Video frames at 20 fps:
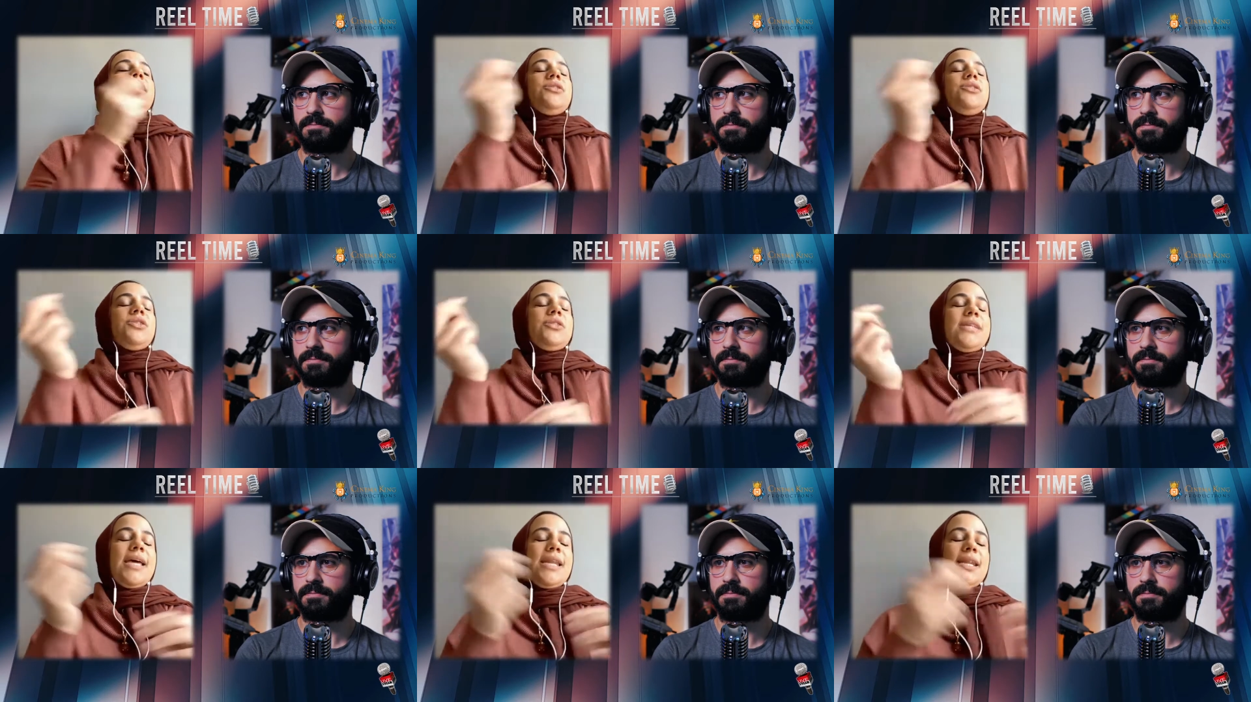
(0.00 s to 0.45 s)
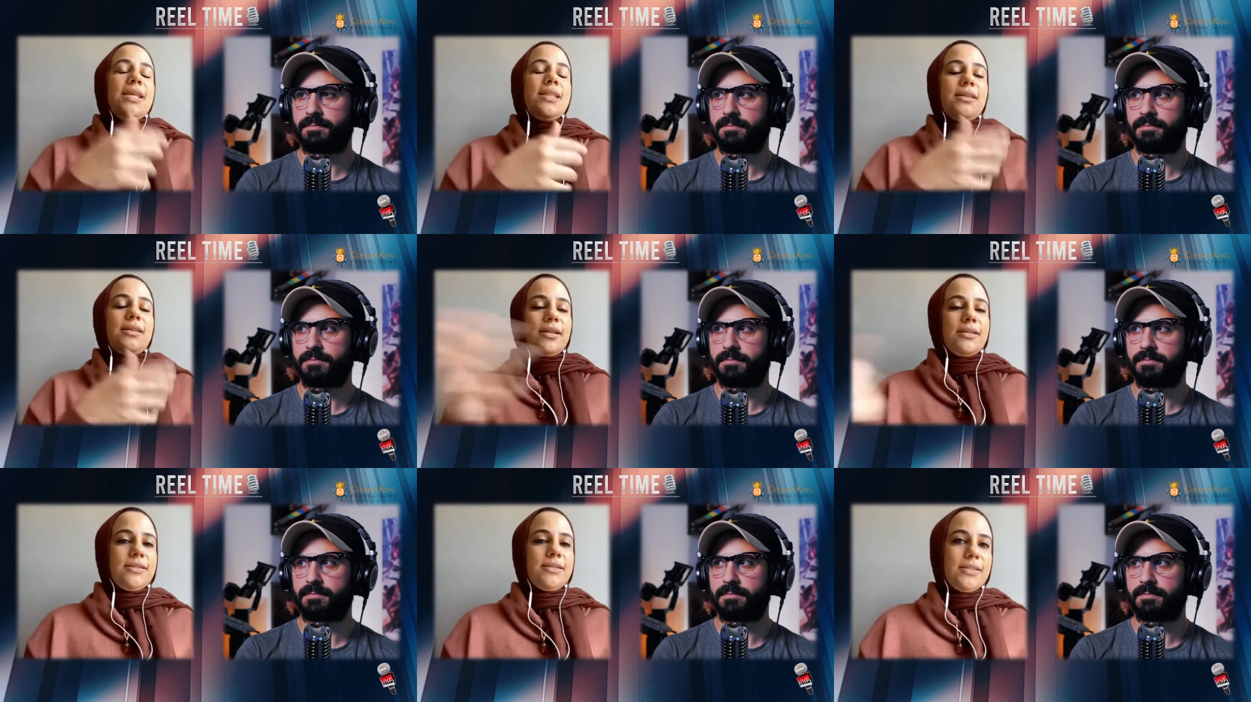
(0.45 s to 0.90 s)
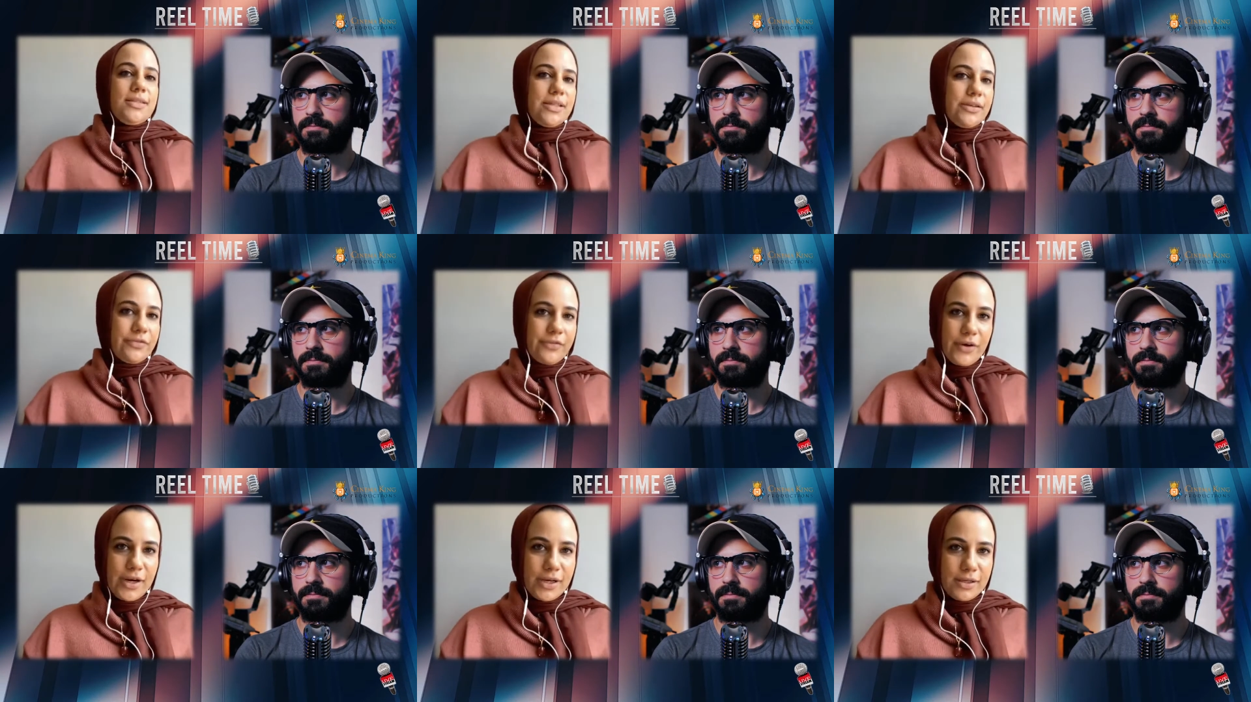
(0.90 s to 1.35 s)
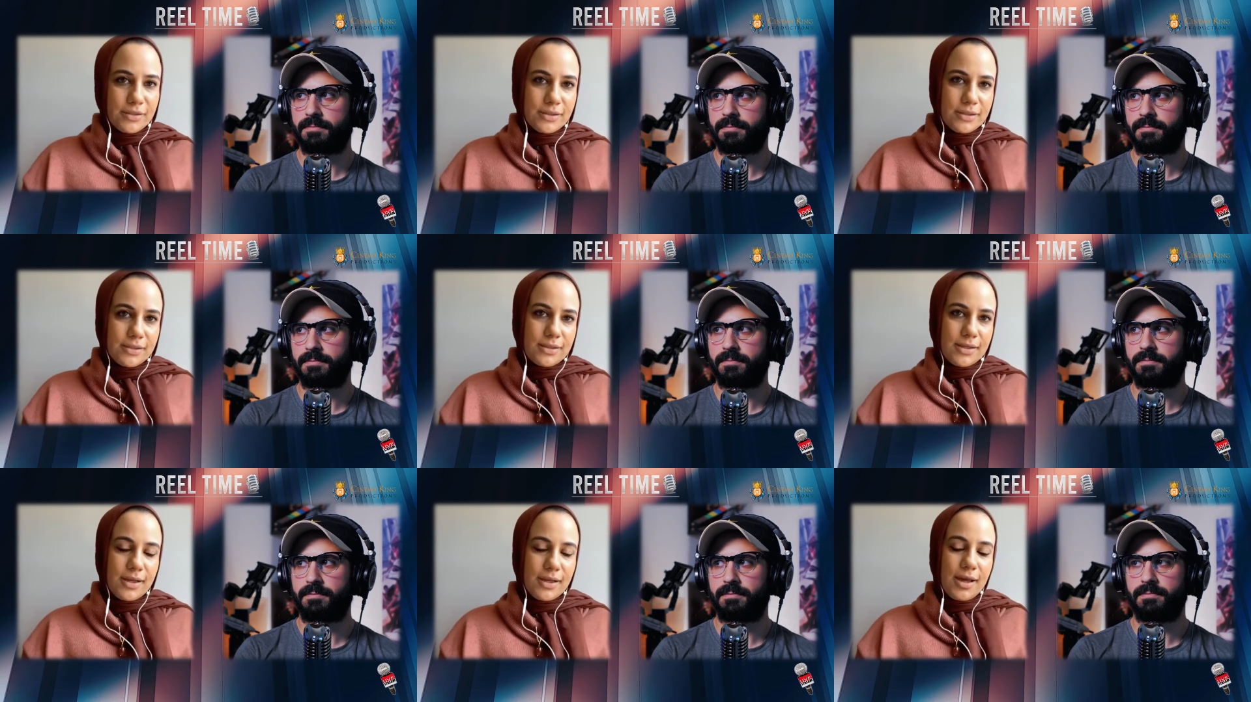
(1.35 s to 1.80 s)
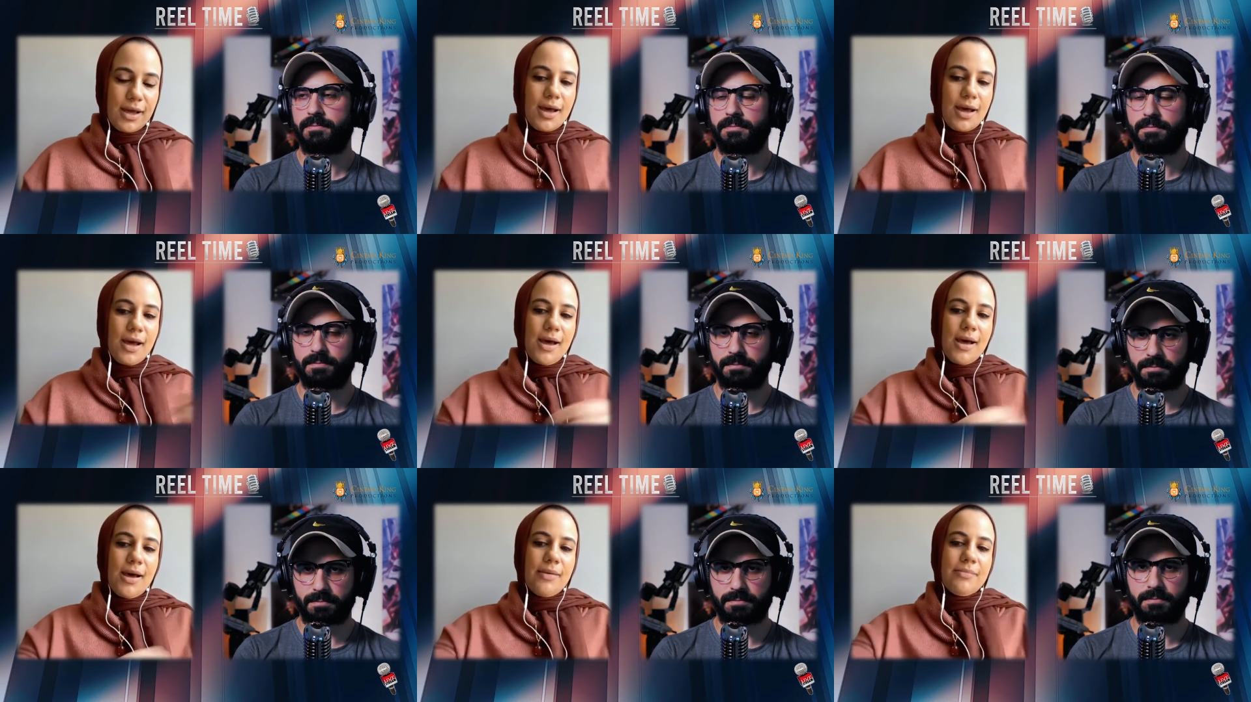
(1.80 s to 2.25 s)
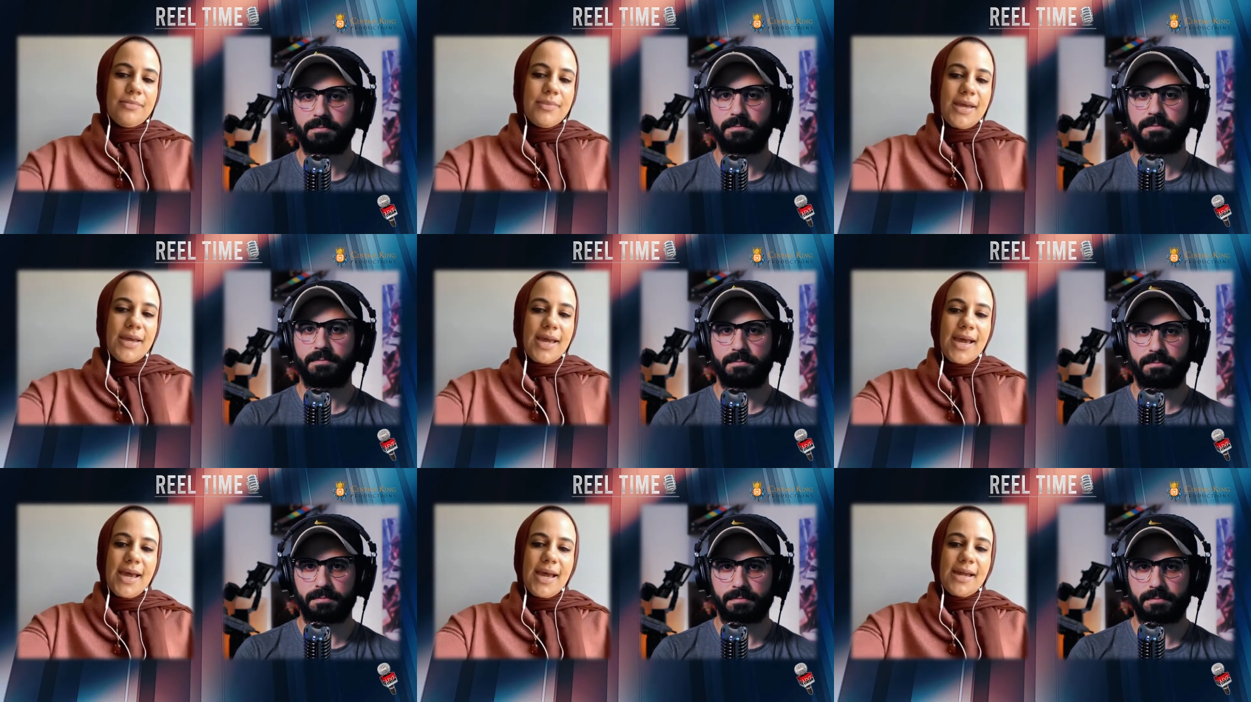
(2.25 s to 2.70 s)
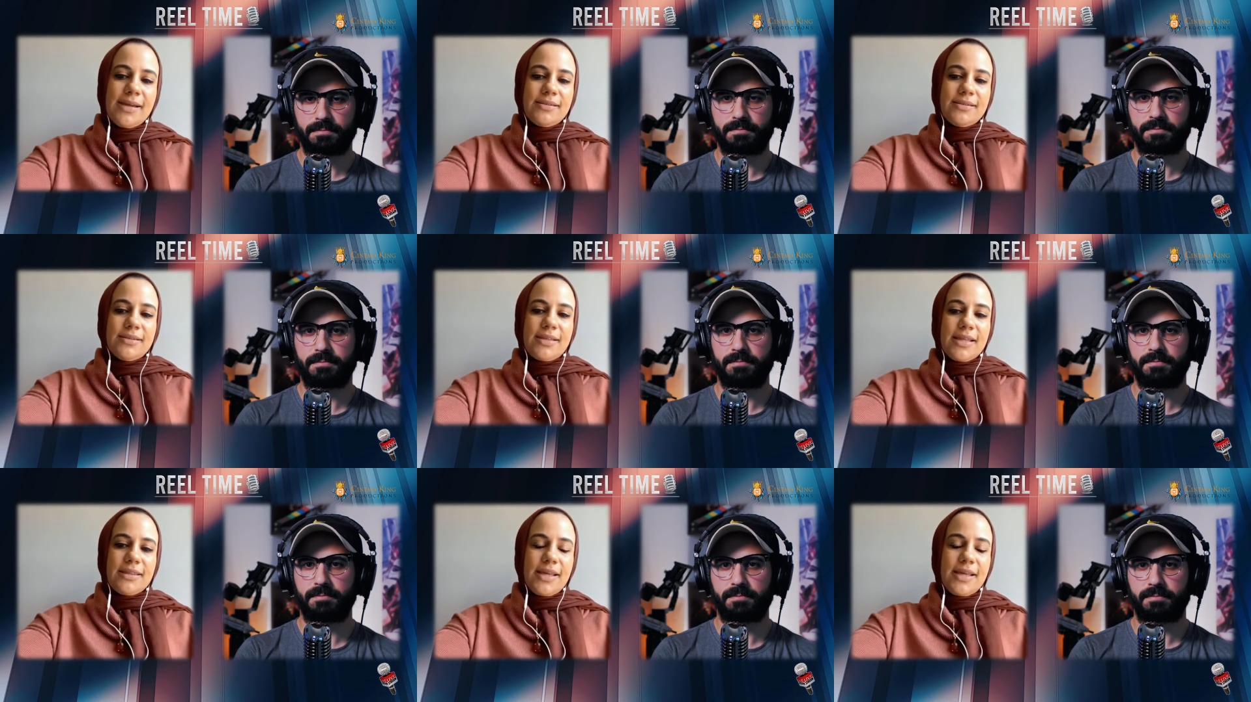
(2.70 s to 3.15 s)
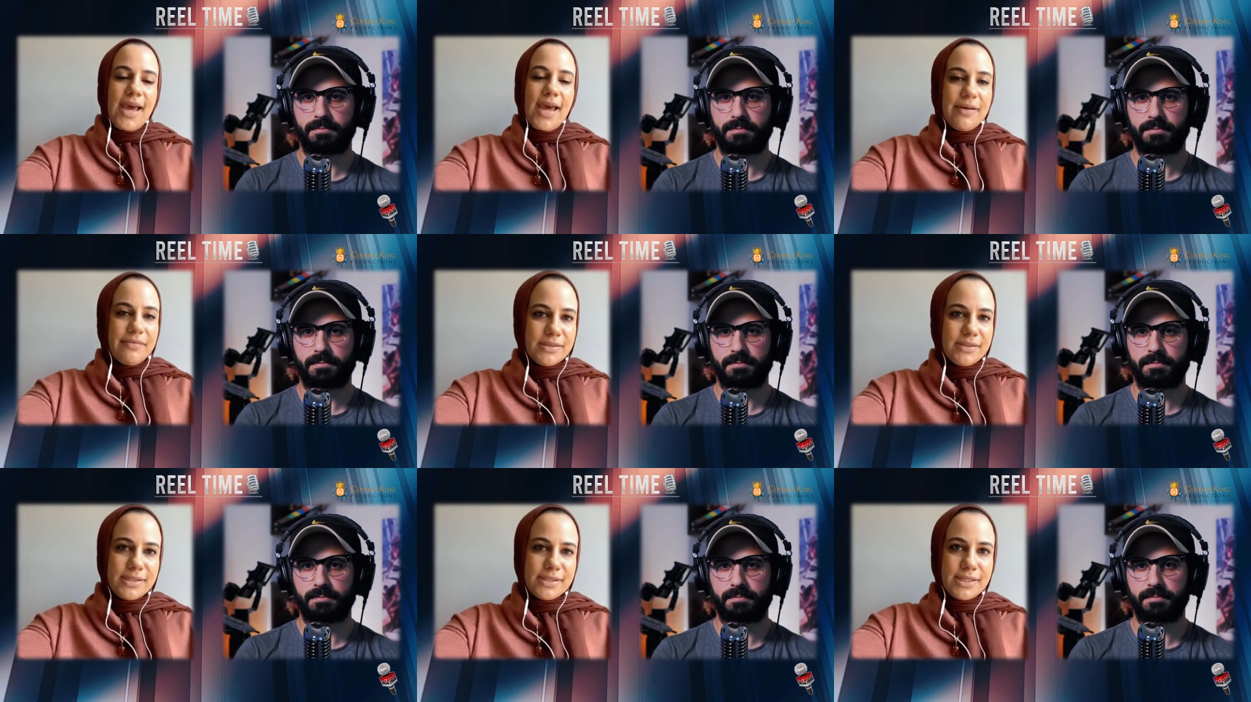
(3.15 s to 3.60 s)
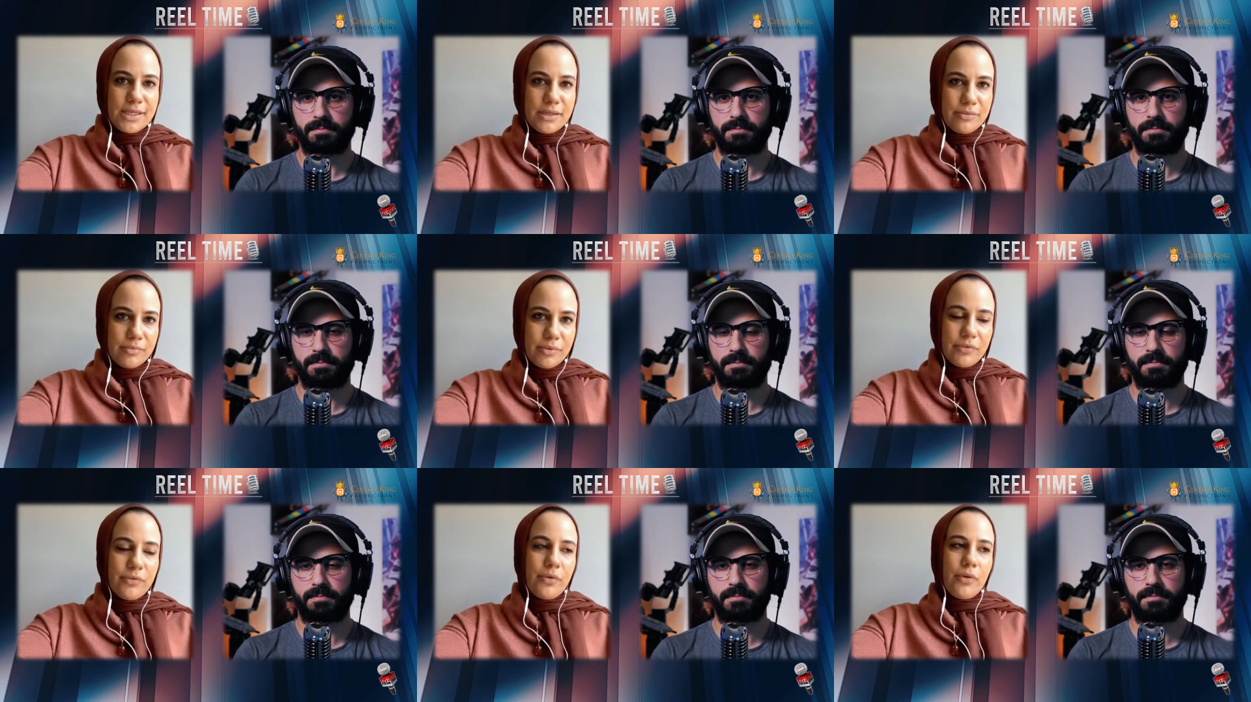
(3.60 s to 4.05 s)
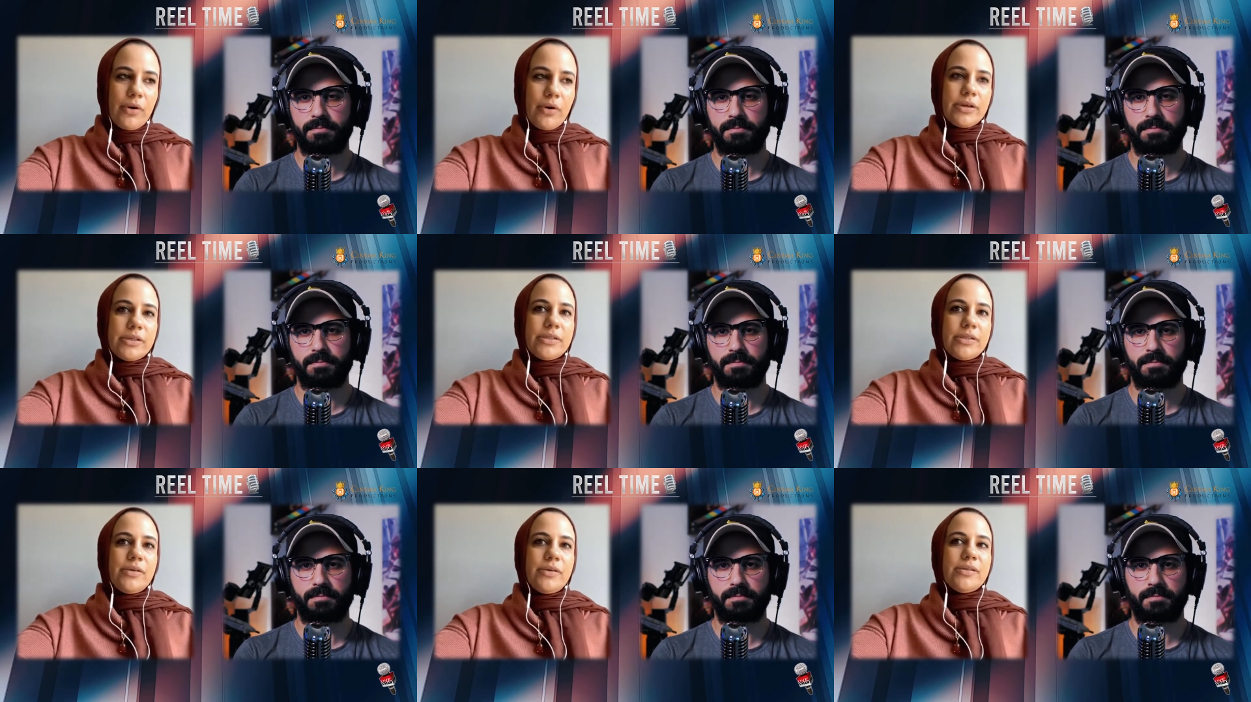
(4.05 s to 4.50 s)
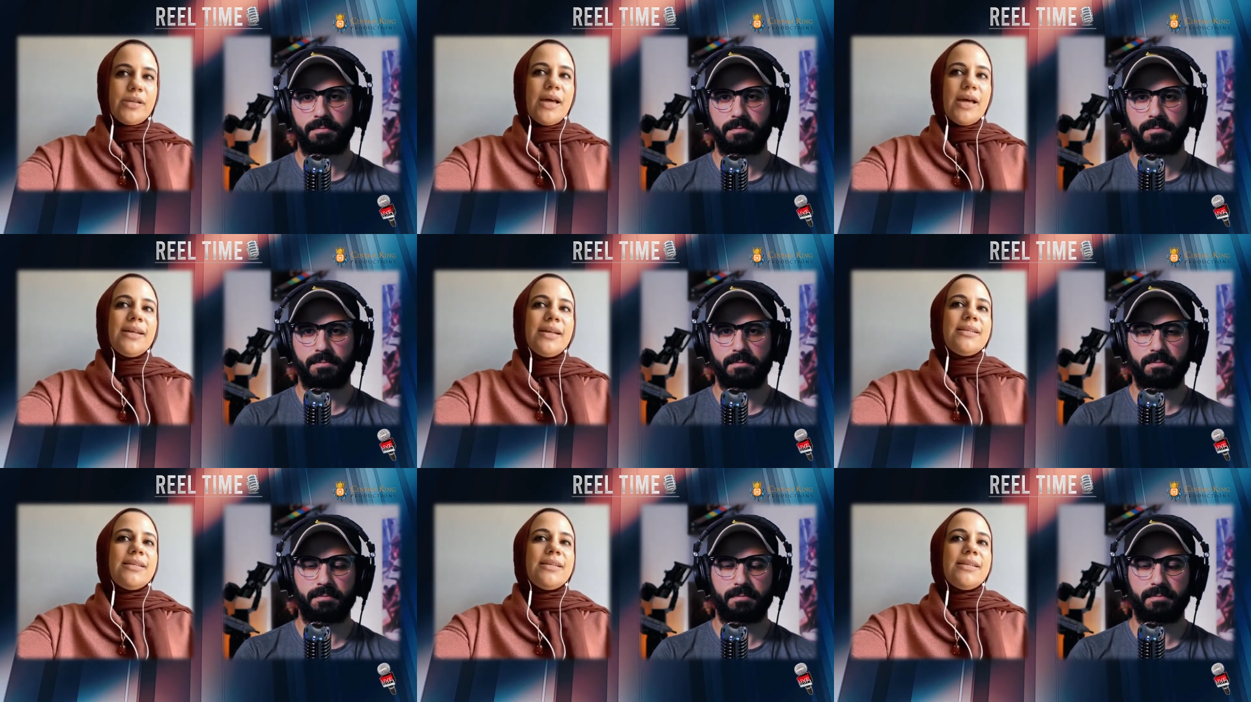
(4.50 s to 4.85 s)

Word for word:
Speaker 1: in just anything that's different um, and that they haven't seen before. So it's not